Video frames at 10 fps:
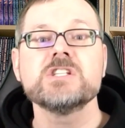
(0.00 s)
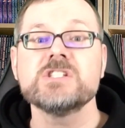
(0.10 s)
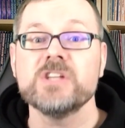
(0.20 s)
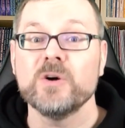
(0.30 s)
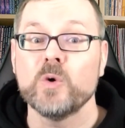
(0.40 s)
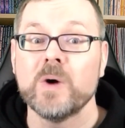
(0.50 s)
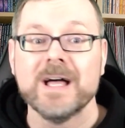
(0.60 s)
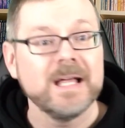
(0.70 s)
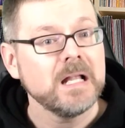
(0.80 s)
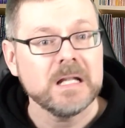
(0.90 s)
So,
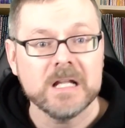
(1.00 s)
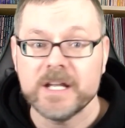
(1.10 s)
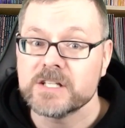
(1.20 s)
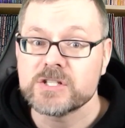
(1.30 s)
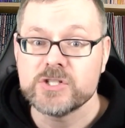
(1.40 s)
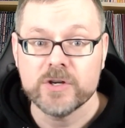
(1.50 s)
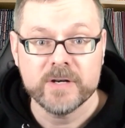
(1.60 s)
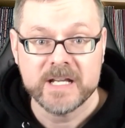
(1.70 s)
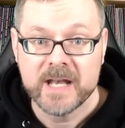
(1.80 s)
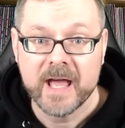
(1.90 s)
let us
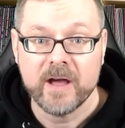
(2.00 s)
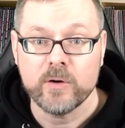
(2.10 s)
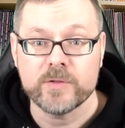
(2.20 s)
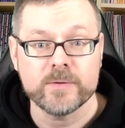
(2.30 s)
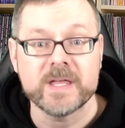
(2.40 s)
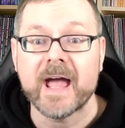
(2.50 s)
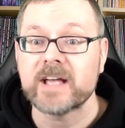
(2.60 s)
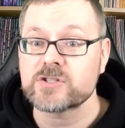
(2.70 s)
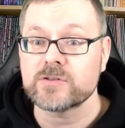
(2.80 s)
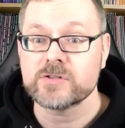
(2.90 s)
journey now through the
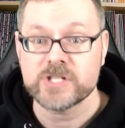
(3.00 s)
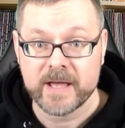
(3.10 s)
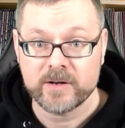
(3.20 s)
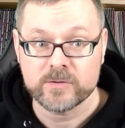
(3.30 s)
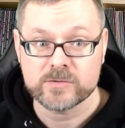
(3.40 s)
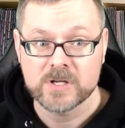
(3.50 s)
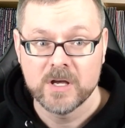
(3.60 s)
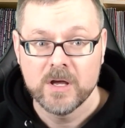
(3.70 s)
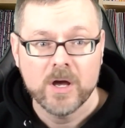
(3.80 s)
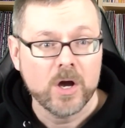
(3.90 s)
astral shadows,
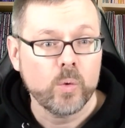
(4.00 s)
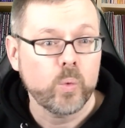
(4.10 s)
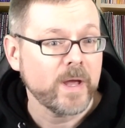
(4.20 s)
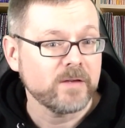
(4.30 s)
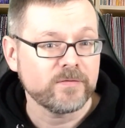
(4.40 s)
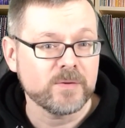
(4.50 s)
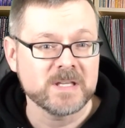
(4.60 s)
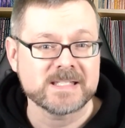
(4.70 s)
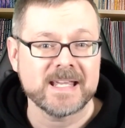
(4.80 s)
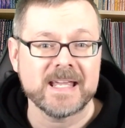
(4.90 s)
away from
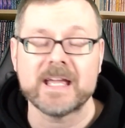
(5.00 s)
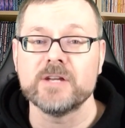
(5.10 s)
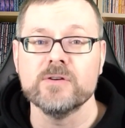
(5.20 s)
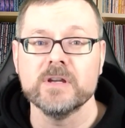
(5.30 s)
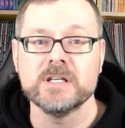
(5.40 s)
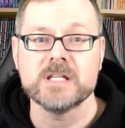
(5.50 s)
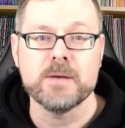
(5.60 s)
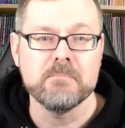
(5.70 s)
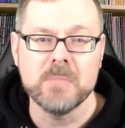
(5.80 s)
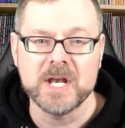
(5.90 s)
this ignorant
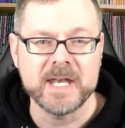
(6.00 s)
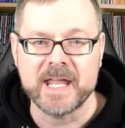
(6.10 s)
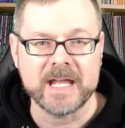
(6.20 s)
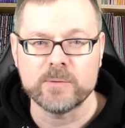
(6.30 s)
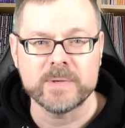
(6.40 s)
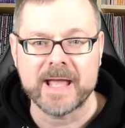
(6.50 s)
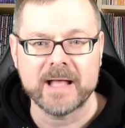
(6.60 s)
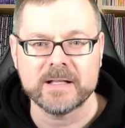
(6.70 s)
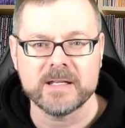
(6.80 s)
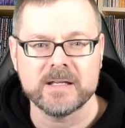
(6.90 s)
and mundane
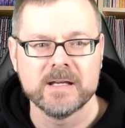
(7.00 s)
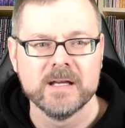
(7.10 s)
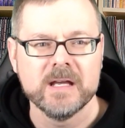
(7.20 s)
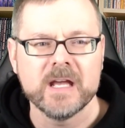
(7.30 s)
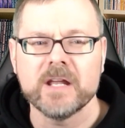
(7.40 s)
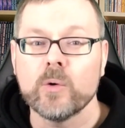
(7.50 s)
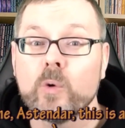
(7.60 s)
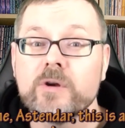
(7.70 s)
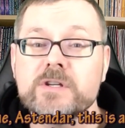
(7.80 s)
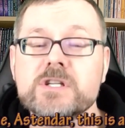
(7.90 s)
reality, in
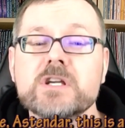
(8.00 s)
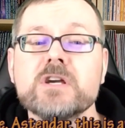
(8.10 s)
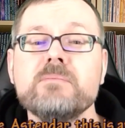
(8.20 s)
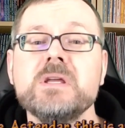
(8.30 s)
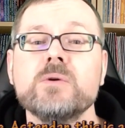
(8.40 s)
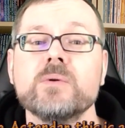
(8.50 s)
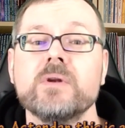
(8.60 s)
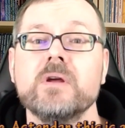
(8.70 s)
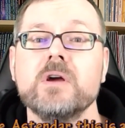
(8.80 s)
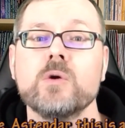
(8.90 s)
order to
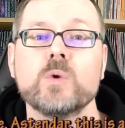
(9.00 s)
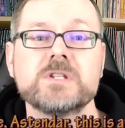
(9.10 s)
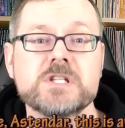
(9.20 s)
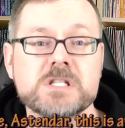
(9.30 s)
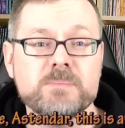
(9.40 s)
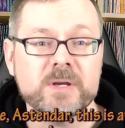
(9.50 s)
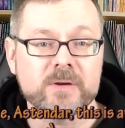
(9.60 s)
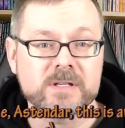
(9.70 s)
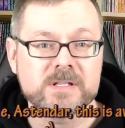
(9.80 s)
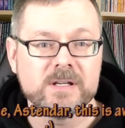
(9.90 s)
commune with the
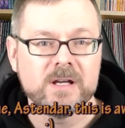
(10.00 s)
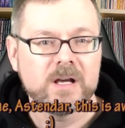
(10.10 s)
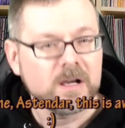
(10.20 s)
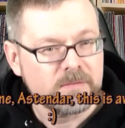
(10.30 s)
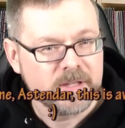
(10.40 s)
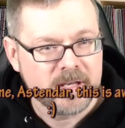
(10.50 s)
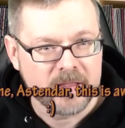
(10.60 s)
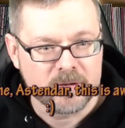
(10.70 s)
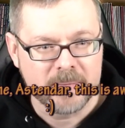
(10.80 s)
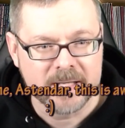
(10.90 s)
spirit of the
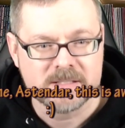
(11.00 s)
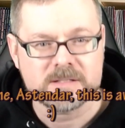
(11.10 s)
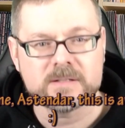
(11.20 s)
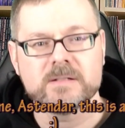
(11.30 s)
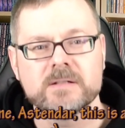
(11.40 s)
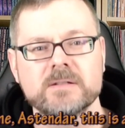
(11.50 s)
Nethermancer.